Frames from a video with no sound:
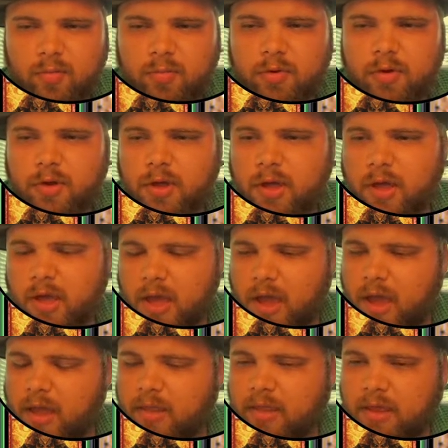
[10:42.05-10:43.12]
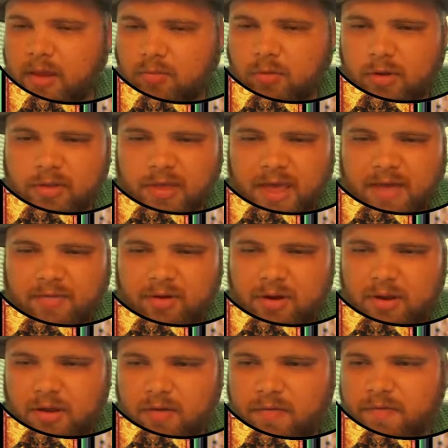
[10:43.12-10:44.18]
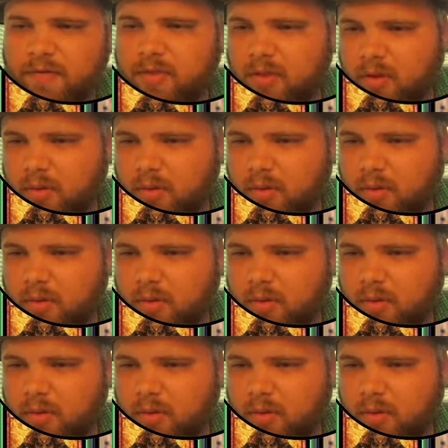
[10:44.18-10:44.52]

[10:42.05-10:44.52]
Like it just gives you another chance to